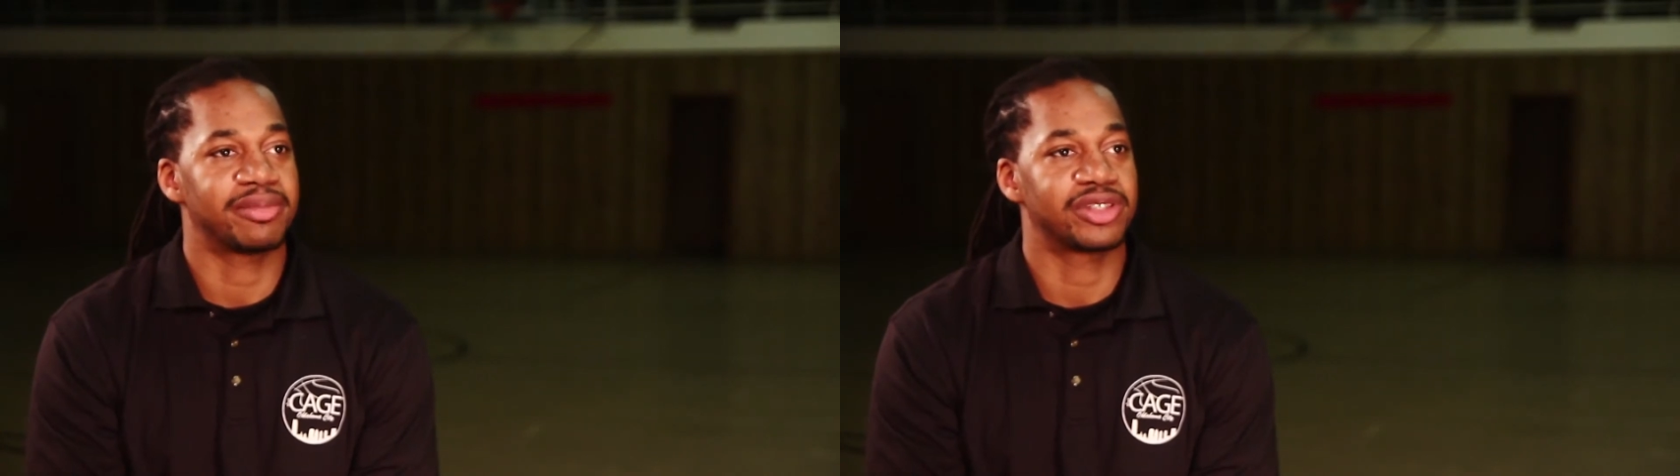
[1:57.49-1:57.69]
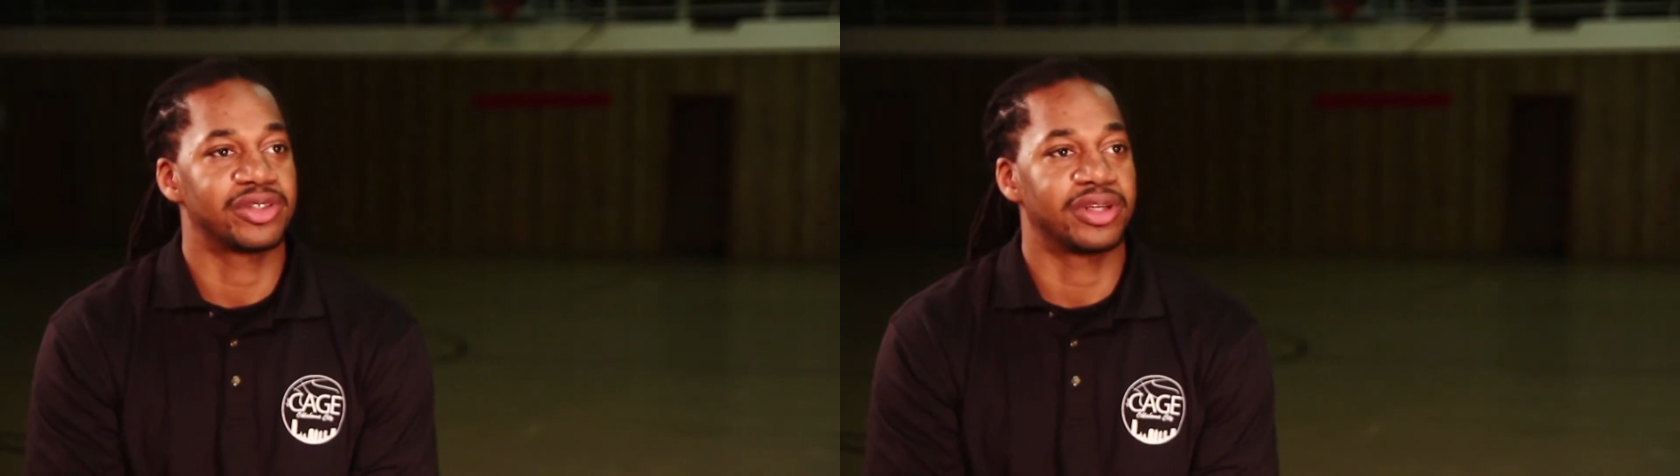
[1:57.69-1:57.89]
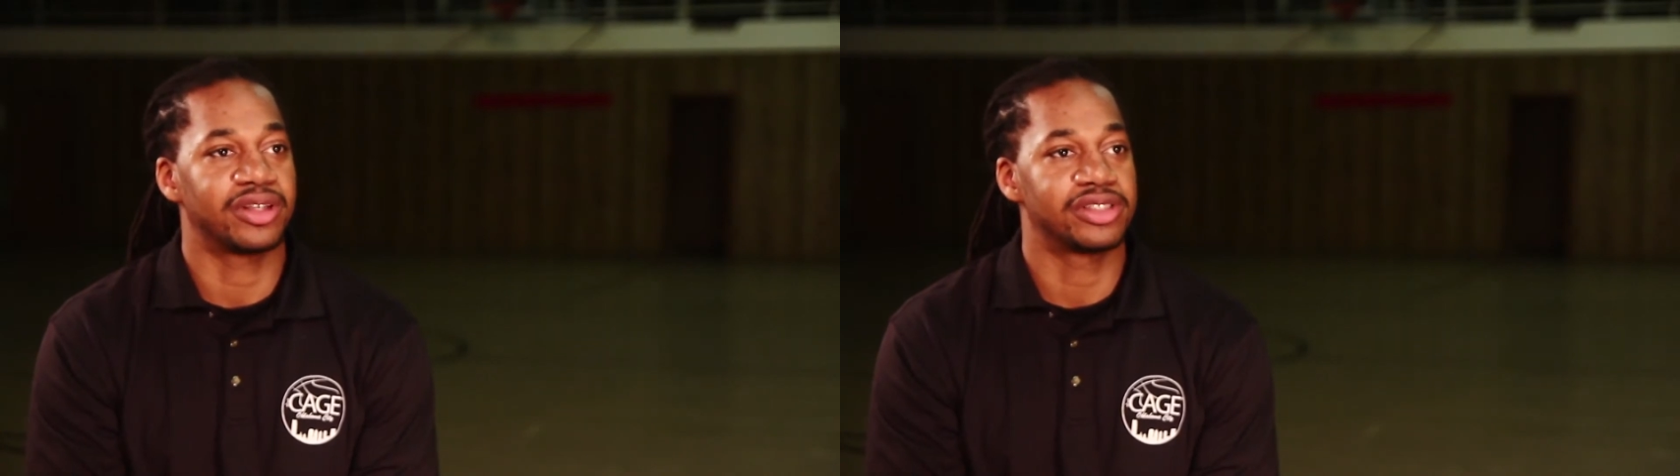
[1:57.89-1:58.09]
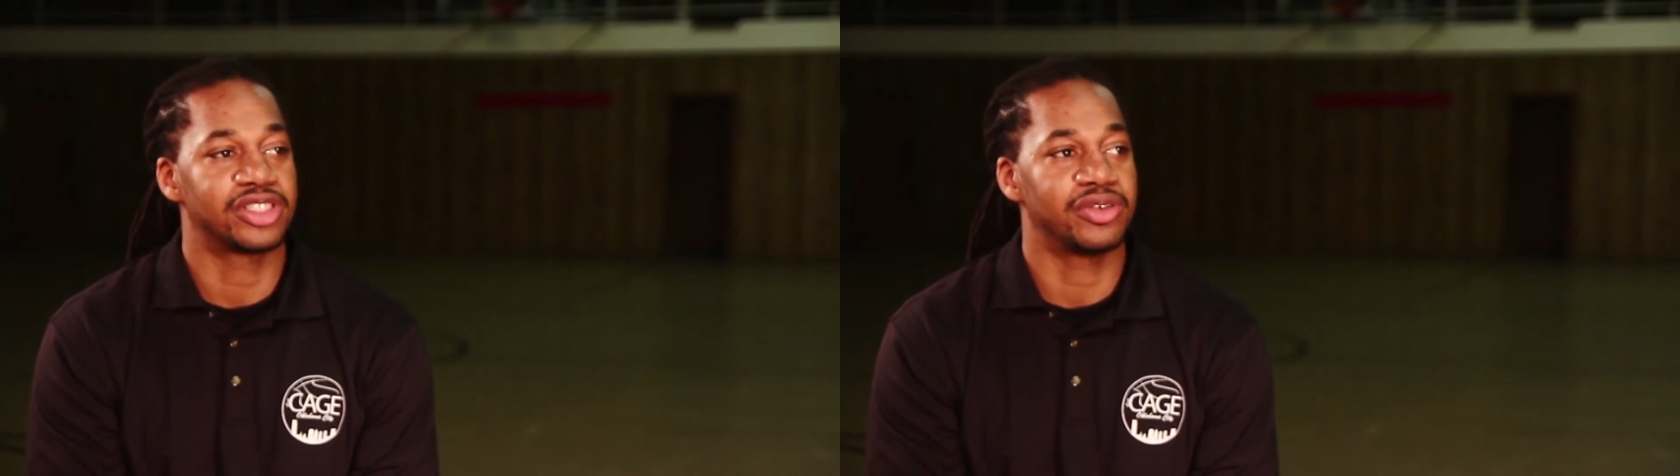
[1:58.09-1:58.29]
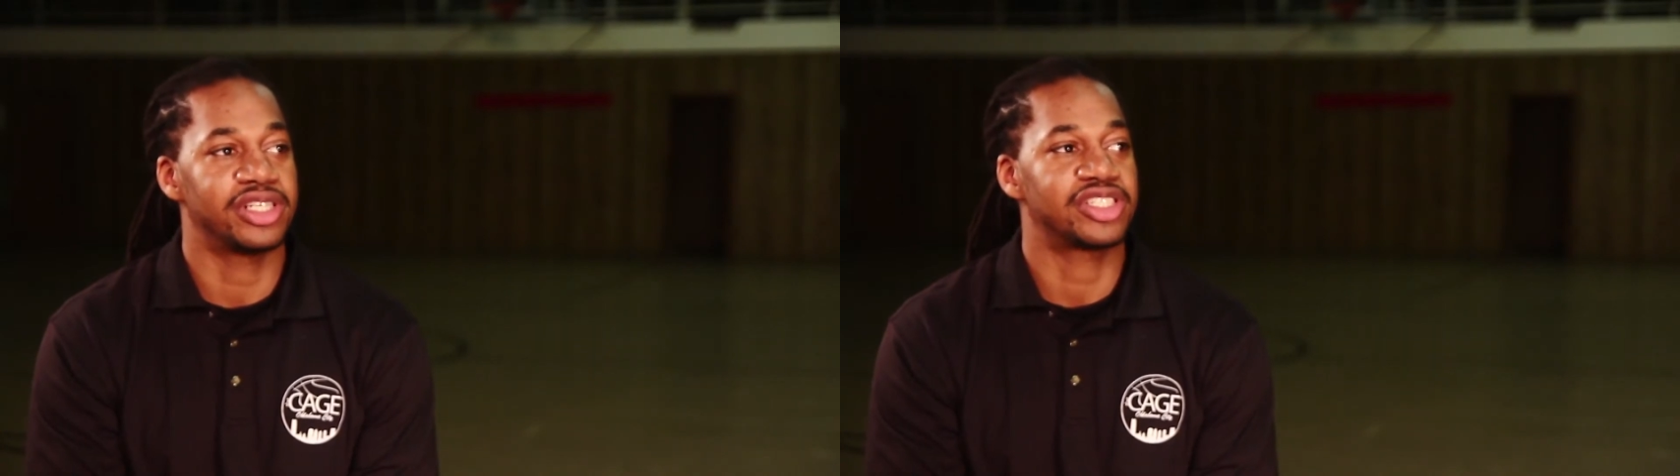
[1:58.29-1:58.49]
to
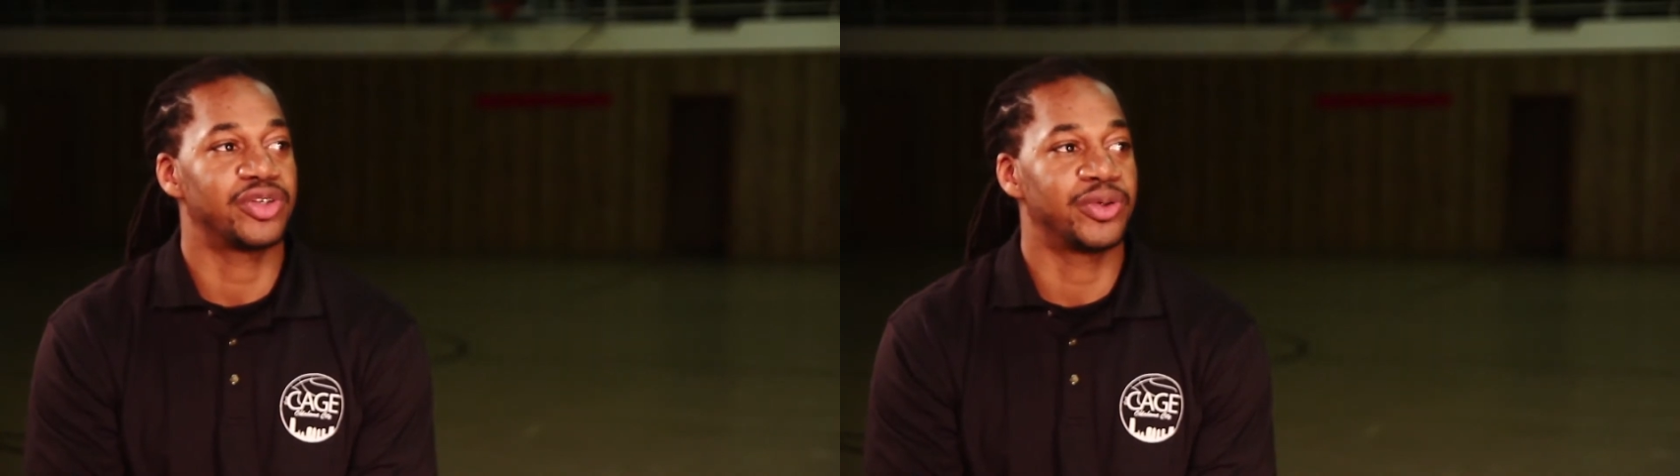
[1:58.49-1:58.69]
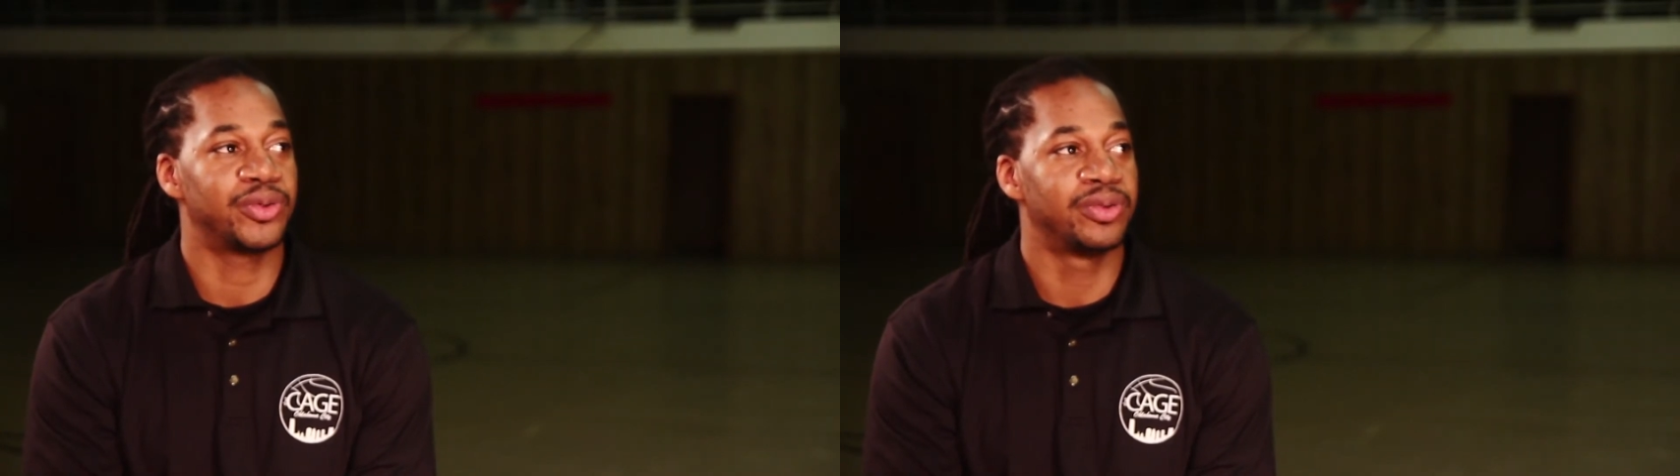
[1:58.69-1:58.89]
his school,